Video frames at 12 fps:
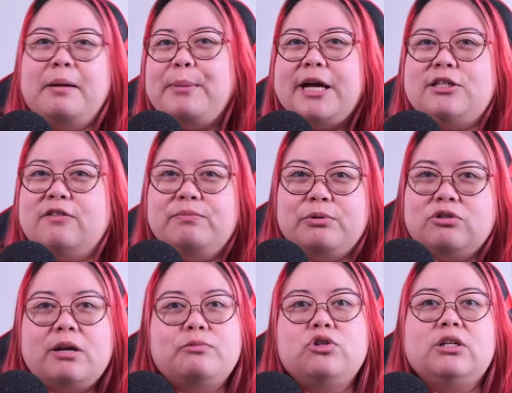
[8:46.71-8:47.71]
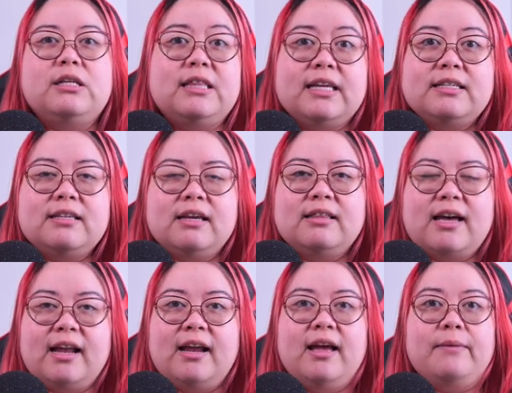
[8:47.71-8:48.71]
passive perception and things like
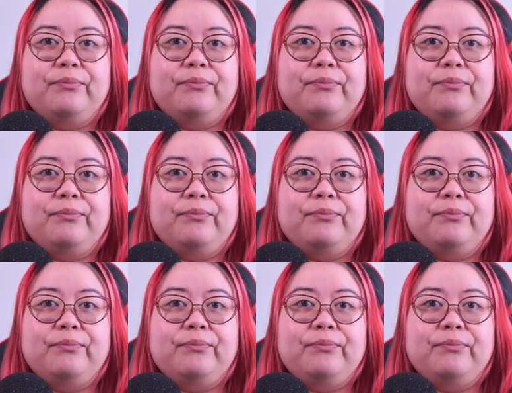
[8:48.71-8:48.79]
that.